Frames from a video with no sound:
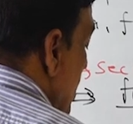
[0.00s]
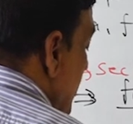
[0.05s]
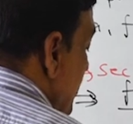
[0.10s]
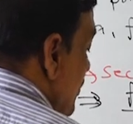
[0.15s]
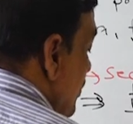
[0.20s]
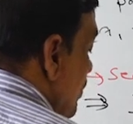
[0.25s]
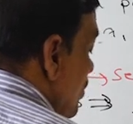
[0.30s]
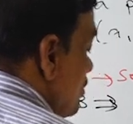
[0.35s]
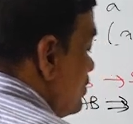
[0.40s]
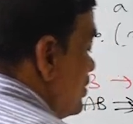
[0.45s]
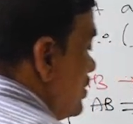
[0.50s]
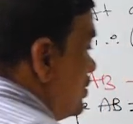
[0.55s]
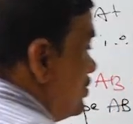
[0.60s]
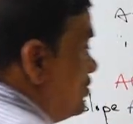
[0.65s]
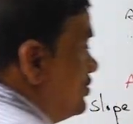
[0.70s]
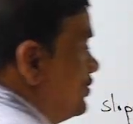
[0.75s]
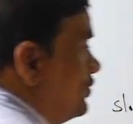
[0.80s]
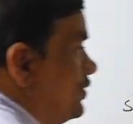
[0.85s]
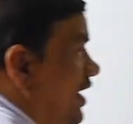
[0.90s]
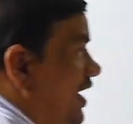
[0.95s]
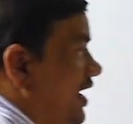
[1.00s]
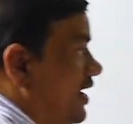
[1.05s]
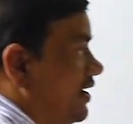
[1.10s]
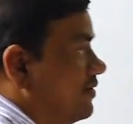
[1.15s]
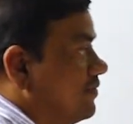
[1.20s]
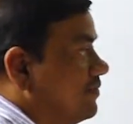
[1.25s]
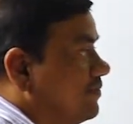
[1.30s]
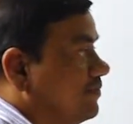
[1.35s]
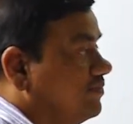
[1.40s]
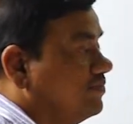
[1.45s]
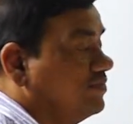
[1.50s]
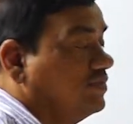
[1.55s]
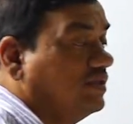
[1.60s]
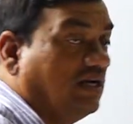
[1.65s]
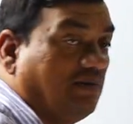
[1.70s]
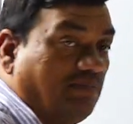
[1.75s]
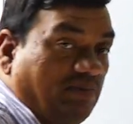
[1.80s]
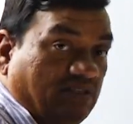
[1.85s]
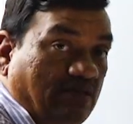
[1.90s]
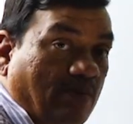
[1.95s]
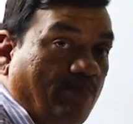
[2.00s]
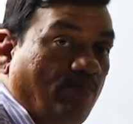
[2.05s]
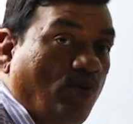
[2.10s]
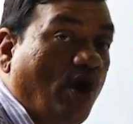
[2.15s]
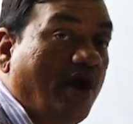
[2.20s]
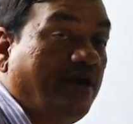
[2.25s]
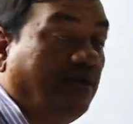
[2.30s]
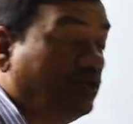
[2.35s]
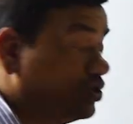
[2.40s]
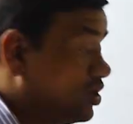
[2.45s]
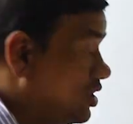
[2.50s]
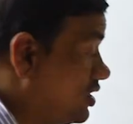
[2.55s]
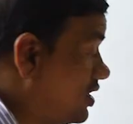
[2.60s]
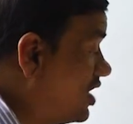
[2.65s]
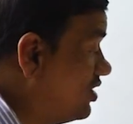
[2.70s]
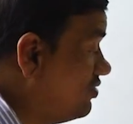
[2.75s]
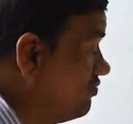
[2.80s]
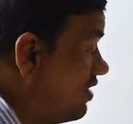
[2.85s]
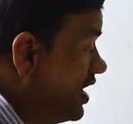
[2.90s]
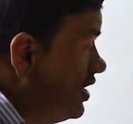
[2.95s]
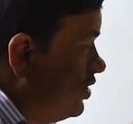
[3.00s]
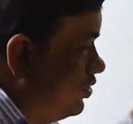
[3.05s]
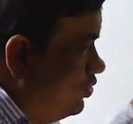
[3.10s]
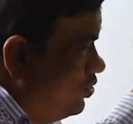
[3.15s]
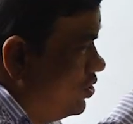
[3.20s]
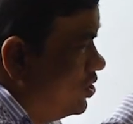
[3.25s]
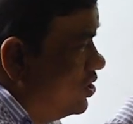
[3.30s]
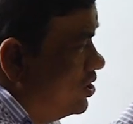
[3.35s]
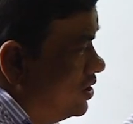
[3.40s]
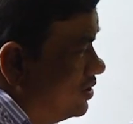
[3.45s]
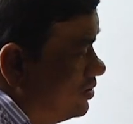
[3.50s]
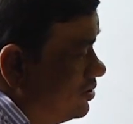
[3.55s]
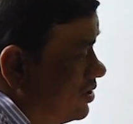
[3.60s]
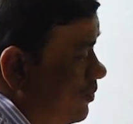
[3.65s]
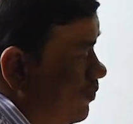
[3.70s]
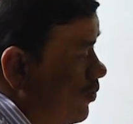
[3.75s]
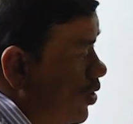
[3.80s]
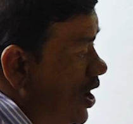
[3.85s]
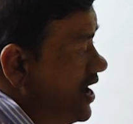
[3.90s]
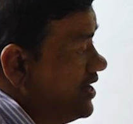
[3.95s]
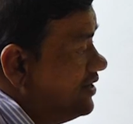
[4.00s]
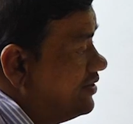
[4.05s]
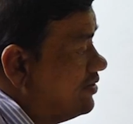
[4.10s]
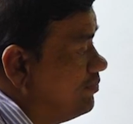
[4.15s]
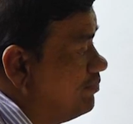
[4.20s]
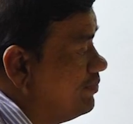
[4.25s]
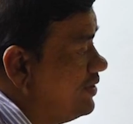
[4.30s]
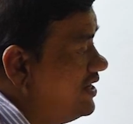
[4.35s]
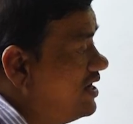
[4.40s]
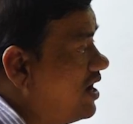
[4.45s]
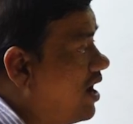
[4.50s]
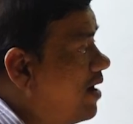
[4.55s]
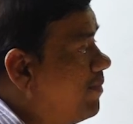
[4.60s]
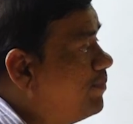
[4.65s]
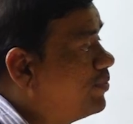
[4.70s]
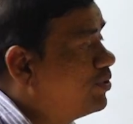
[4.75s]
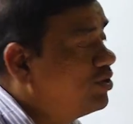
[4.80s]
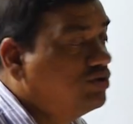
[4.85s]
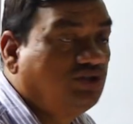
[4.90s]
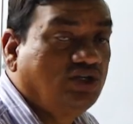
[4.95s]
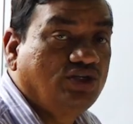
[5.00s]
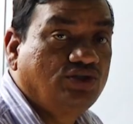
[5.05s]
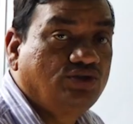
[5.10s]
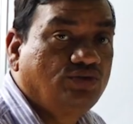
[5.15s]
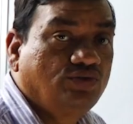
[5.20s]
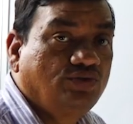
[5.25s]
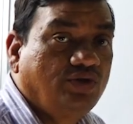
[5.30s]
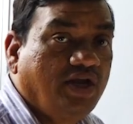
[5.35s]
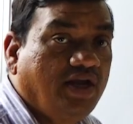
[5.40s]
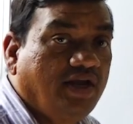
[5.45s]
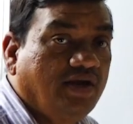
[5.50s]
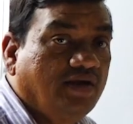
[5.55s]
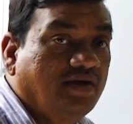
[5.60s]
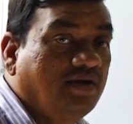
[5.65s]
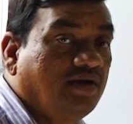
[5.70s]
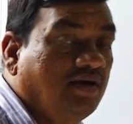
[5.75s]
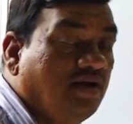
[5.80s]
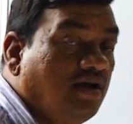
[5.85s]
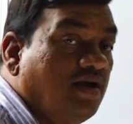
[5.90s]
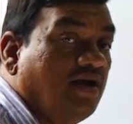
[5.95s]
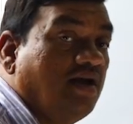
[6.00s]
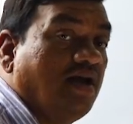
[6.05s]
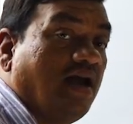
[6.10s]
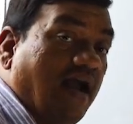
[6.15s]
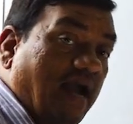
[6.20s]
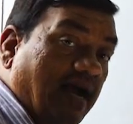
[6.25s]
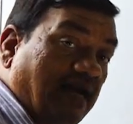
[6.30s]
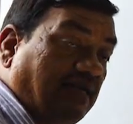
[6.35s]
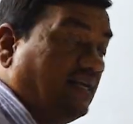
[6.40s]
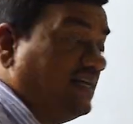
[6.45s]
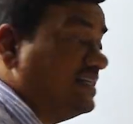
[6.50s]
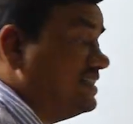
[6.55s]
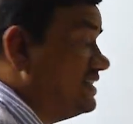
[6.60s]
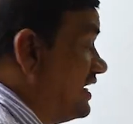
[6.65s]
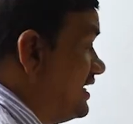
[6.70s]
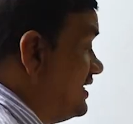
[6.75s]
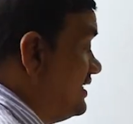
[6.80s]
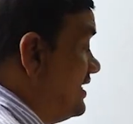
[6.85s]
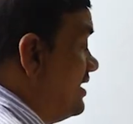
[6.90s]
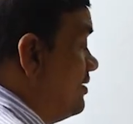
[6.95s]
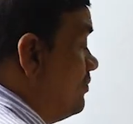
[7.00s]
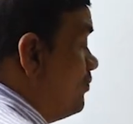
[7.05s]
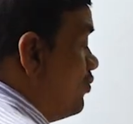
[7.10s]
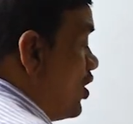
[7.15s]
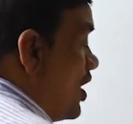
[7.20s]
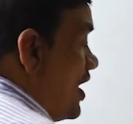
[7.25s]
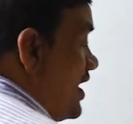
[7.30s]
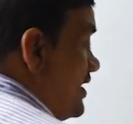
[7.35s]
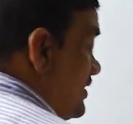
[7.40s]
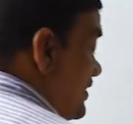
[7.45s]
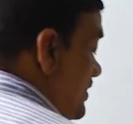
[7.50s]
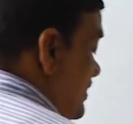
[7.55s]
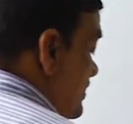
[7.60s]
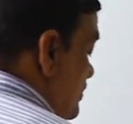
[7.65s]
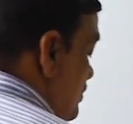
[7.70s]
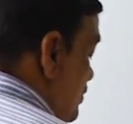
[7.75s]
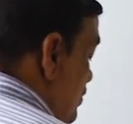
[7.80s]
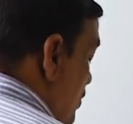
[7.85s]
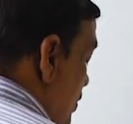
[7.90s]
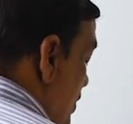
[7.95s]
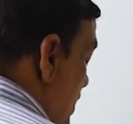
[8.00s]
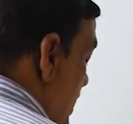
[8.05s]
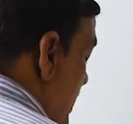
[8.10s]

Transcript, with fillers: approaches to A. That means the point, so not value, the point B approaches to A. At a certain point, so